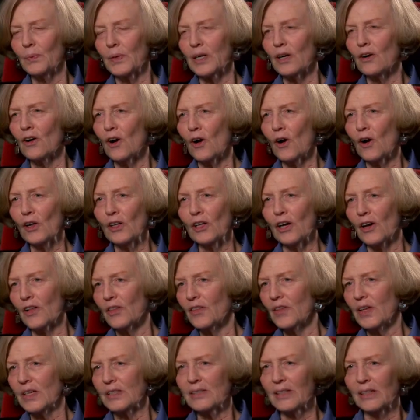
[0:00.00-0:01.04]
We are all
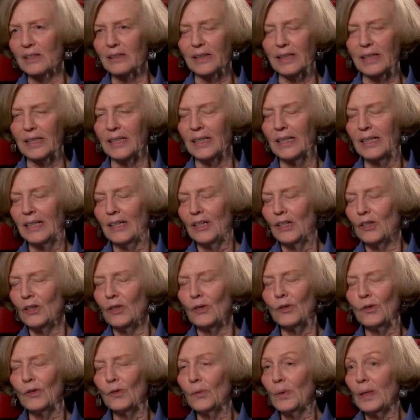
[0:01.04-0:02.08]
authentically
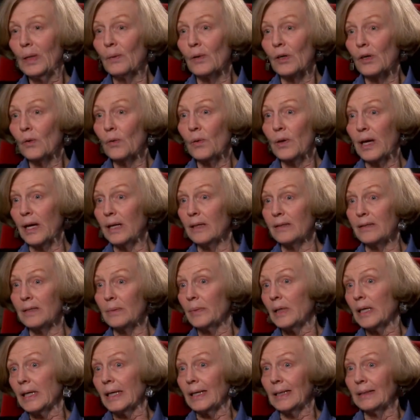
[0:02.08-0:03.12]
who we were created to
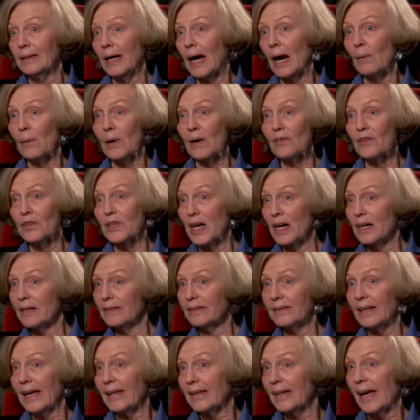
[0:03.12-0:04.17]
be, however that
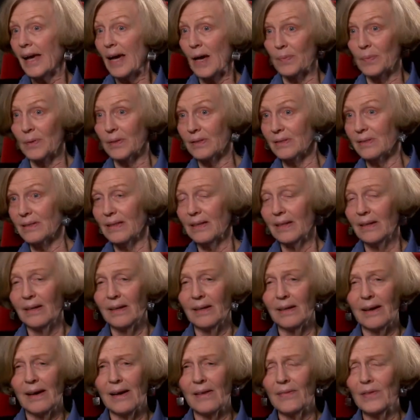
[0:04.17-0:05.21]
had happened.
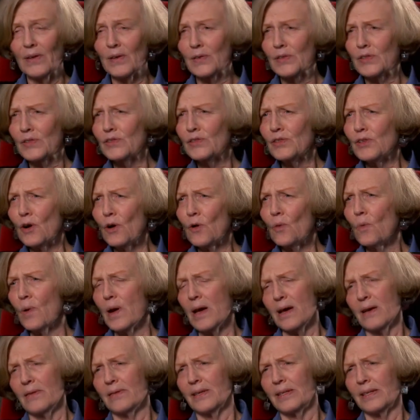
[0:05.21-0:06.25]
And there's no
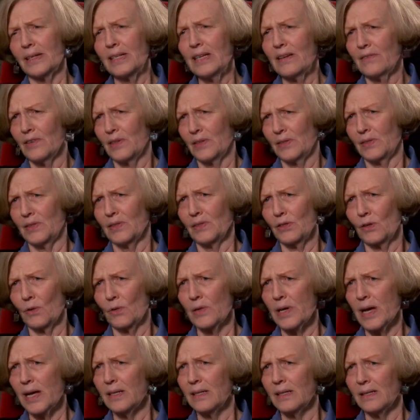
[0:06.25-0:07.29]
way that any of us is
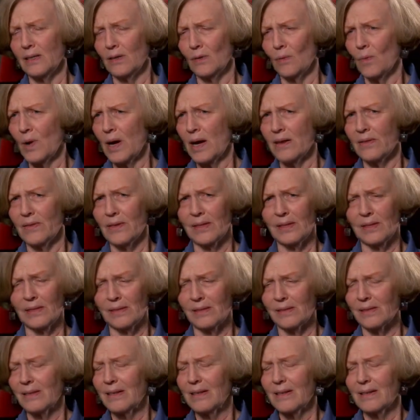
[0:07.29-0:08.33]
created in a way that
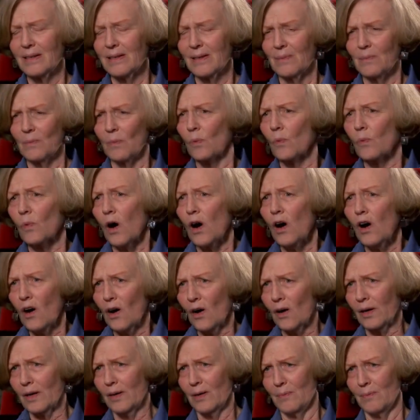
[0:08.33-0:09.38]
is
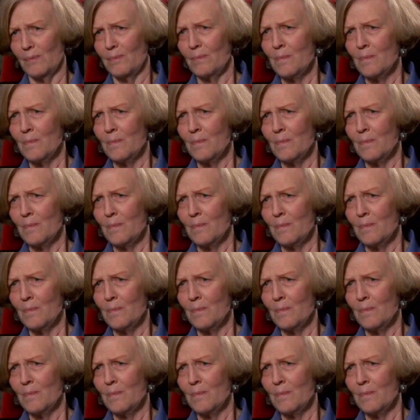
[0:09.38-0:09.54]
wrong